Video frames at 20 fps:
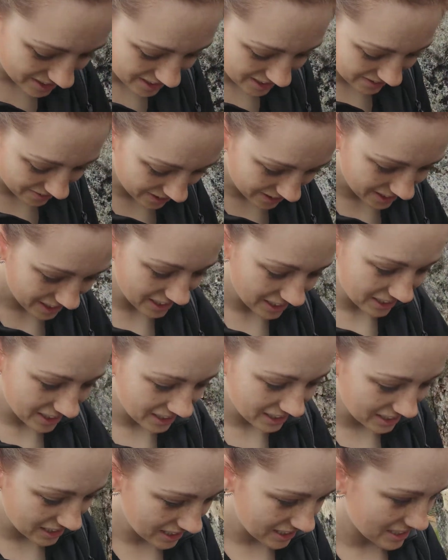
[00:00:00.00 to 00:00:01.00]
gonna see if I
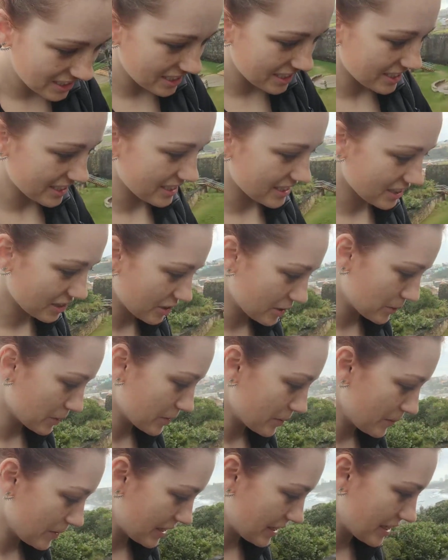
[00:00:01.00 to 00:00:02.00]
can get to this
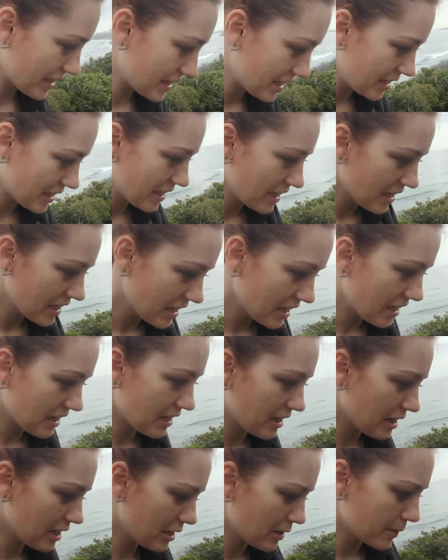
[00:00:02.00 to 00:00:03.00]
global meeting,
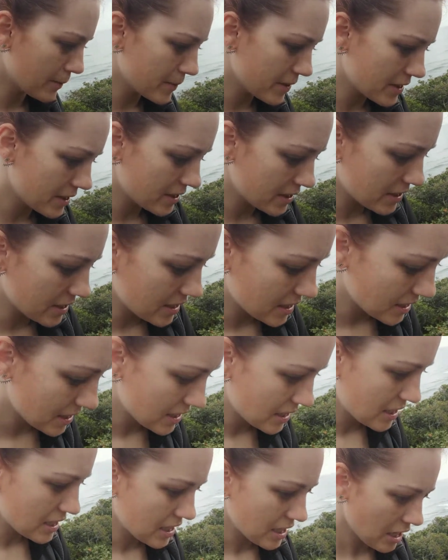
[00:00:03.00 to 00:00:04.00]
and
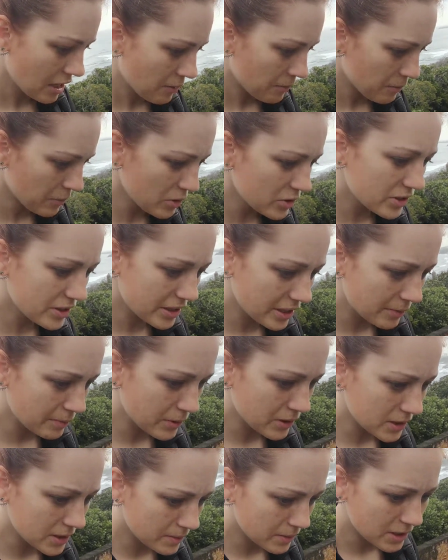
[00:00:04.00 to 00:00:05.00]
mostly
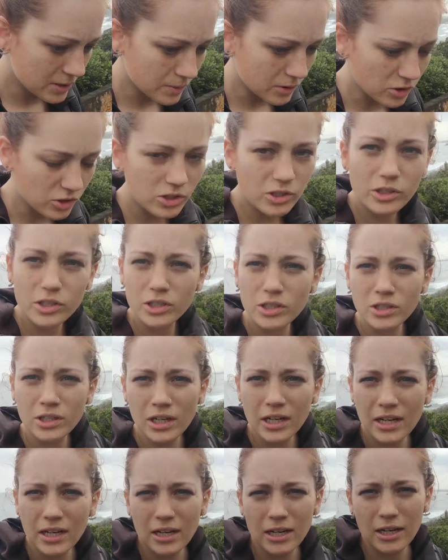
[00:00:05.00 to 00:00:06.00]
build some exposure